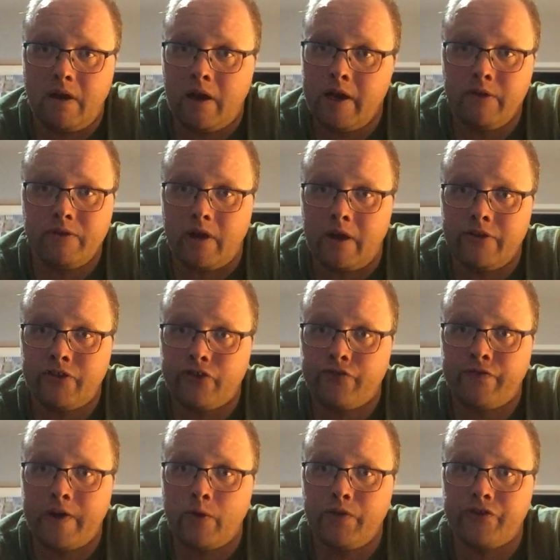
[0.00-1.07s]
I
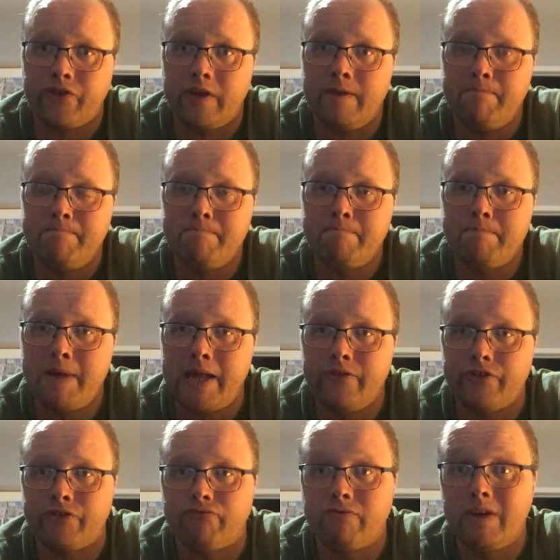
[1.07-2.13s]
just felt this
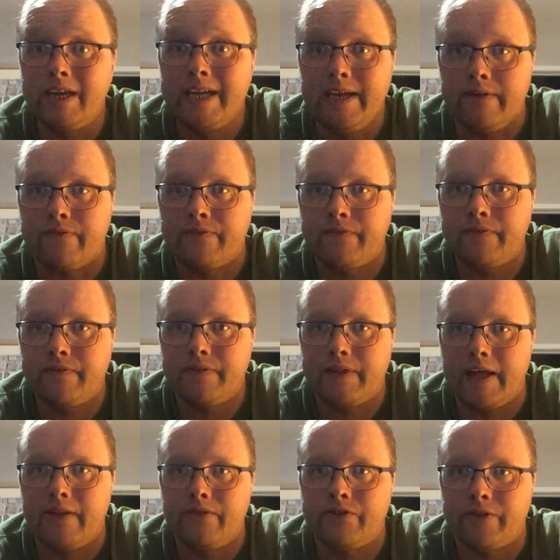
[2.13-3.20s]
immense relief
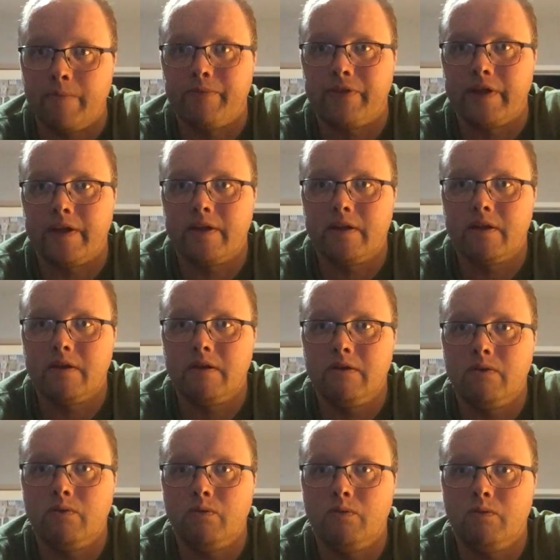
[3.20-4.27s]
that something
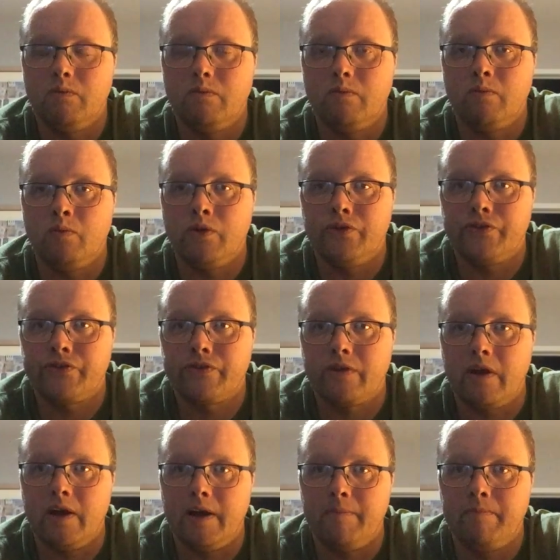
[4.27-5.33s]
was
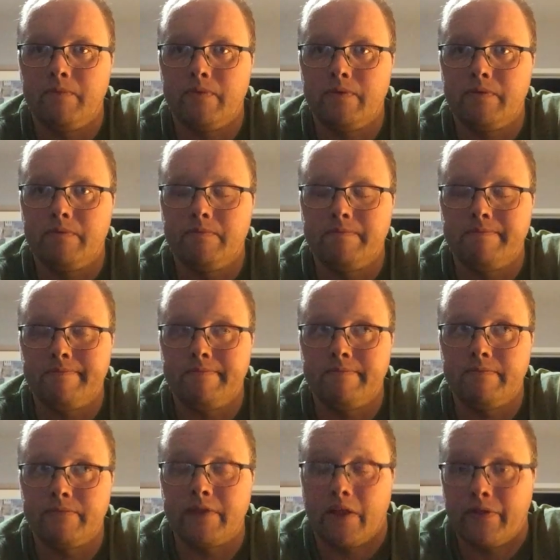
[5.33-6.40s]

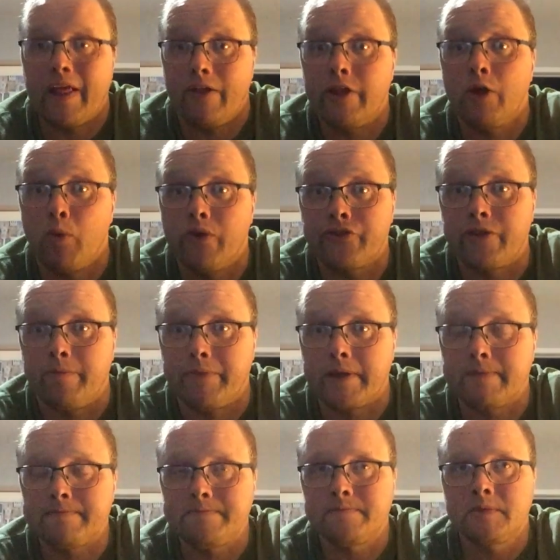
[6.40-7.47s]
that there was
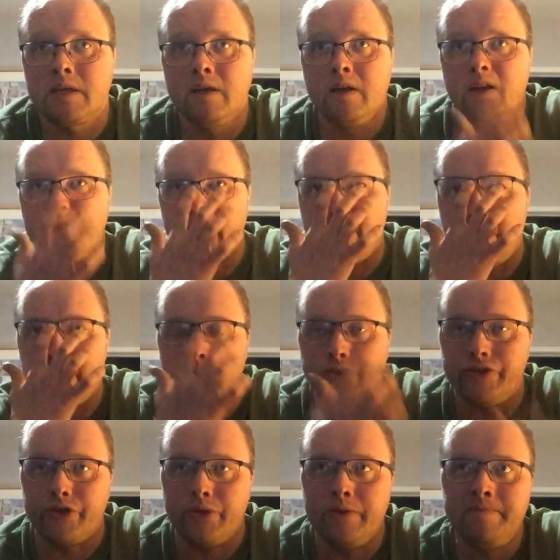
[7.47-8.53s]
something that they
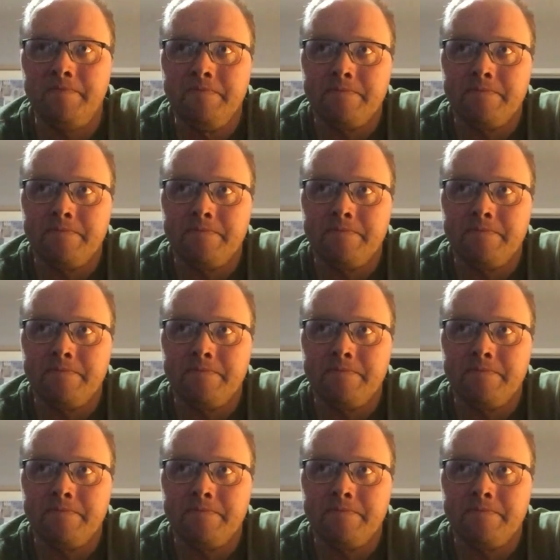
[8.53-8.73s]
could do,